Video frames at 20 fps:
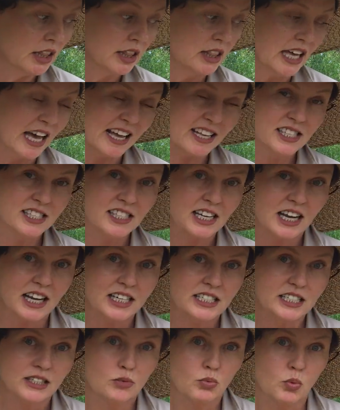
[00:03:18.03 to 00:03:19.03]
that
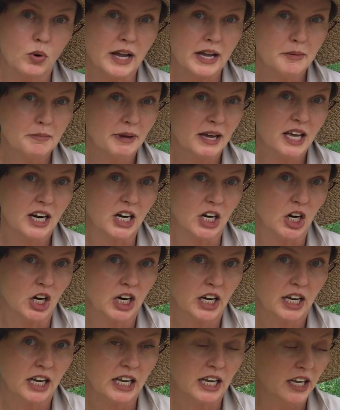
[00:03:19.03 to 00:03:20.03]
side did way better.
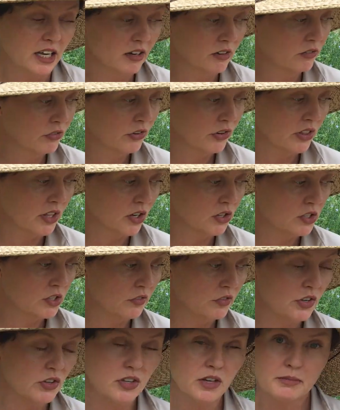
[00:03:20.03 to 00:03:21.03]
And for those
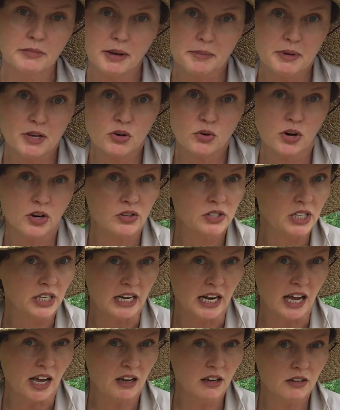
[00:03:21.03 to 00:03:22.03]
of you that may be
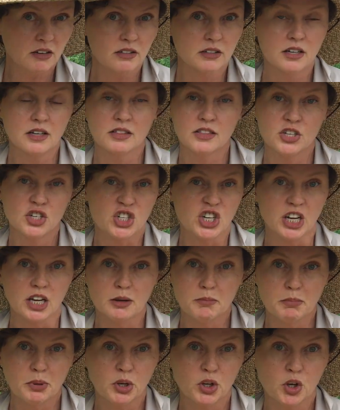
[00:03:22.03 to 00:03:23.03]
grossing out on the
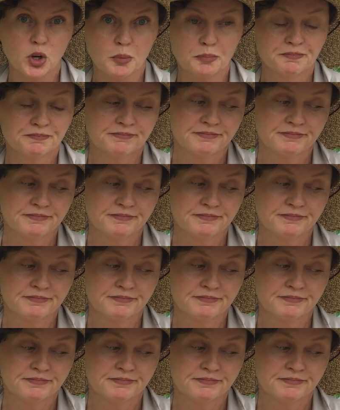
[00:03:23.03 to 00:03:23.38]
chicken poop,